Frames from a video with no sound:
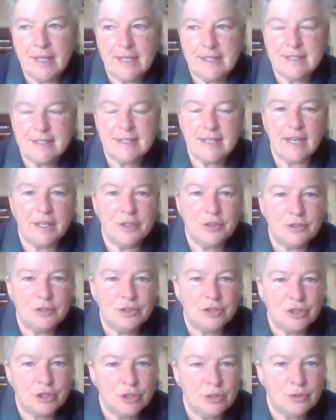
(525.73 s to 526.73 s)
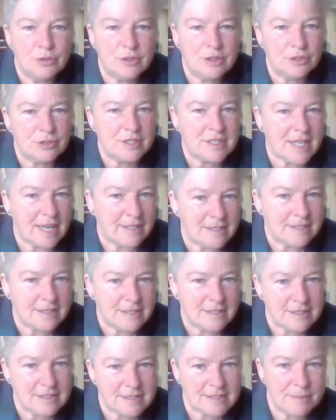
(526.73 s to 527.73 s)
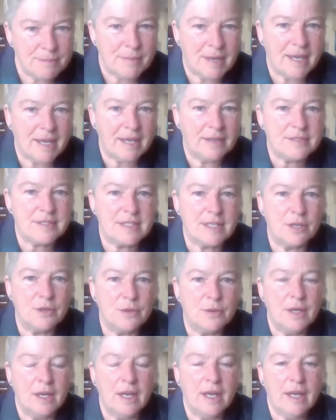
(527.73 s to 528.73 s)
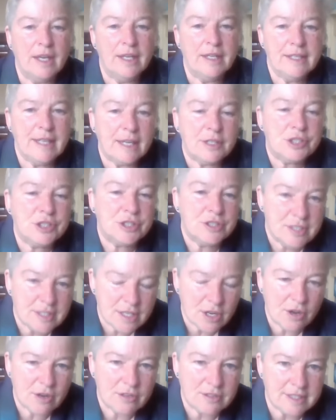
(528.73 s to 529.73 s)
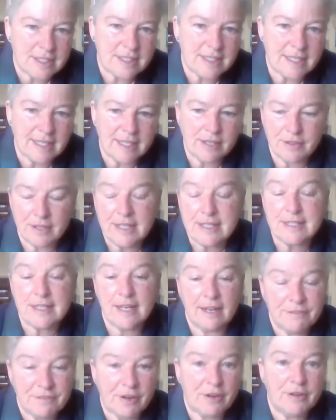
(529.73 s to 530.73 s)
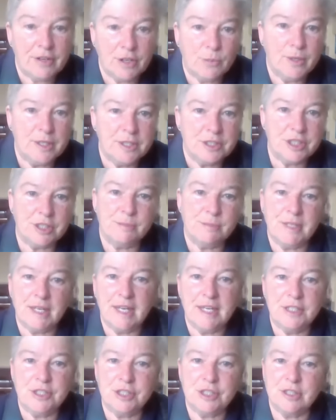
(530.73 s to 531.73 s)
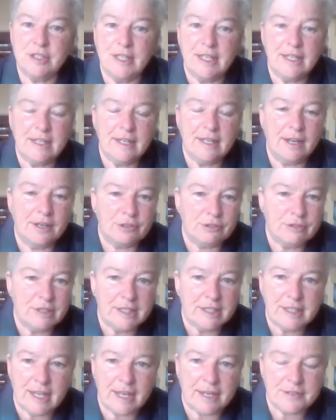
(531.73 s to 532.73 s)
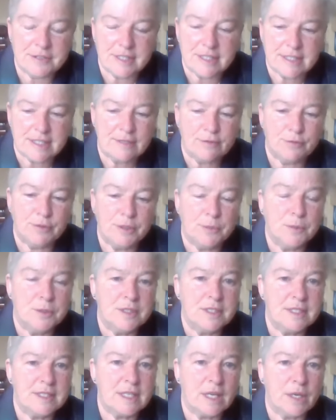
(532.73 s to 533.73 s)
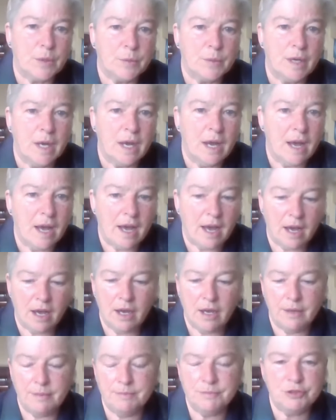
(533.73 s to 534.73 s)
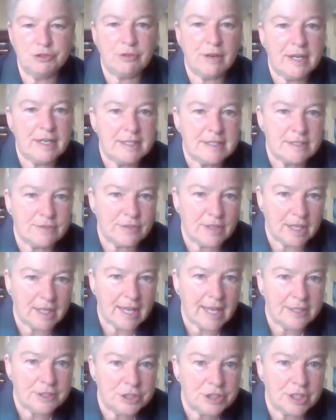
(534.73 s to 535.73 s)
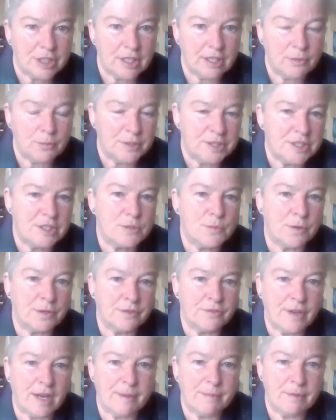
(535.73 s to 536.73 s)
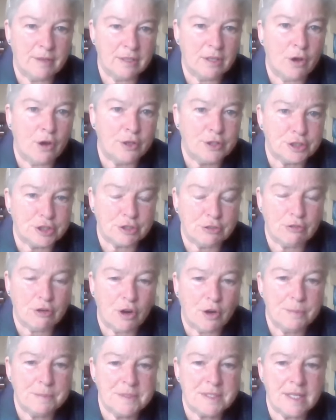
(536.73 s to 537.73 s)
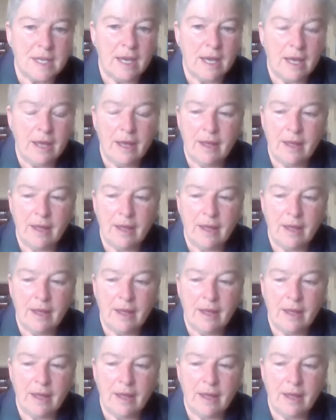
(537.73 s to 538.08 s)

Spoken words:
it's like you tune your senses somehow. So yes, you start to see things like very quick germination in our greenhouses. If we would sow trays of calendula, which is one of our larger crops,